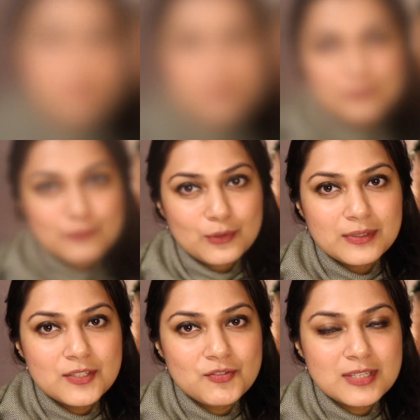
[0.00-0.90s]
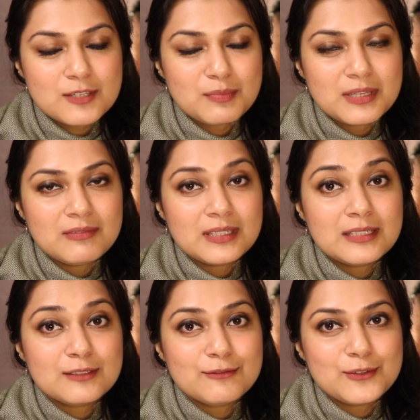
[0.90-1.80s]
So for this recipe, we
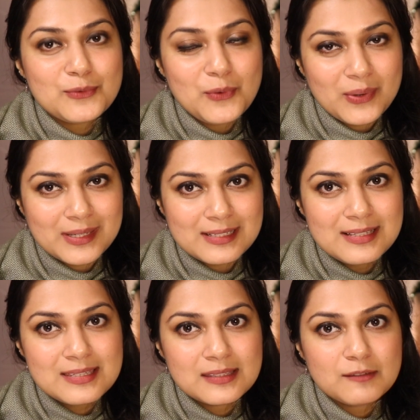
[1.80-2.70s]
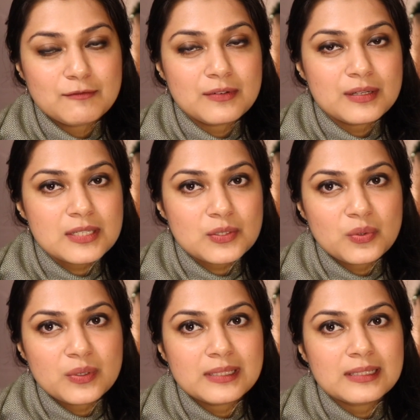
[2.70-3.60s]
need a few oils. The first
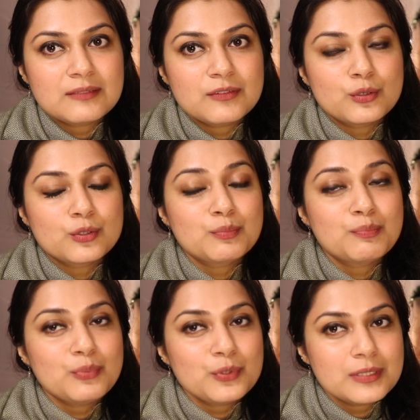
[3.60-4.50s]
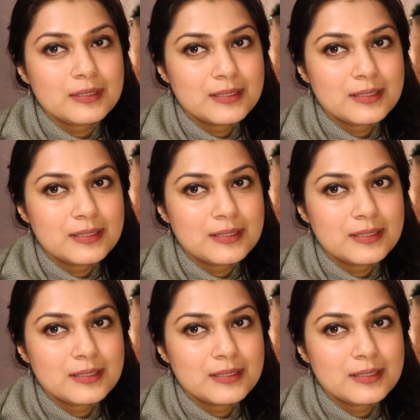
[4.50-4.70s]
oil that we are going to put in our